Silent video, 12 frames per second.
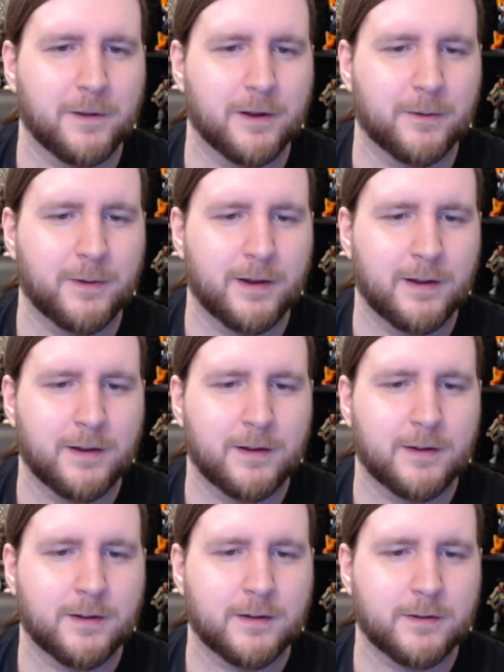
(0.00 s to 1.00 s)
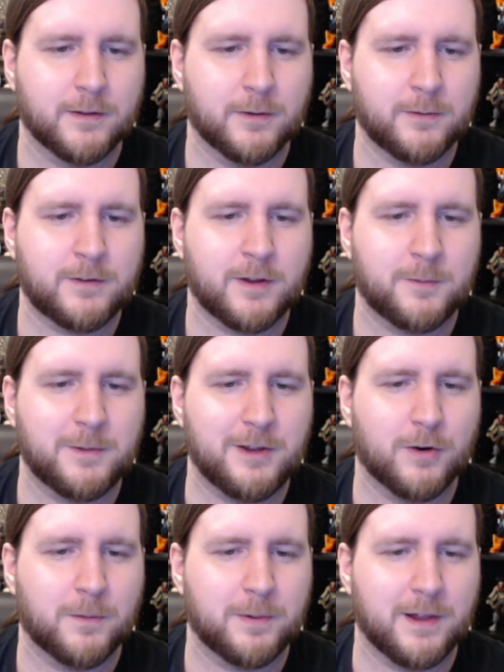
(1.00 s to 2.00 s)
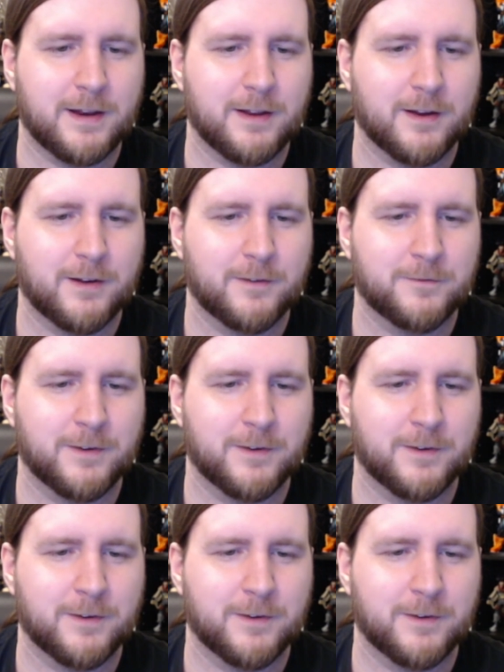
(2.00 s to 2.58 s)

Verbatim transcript: you. Don't tell me you aren't planning on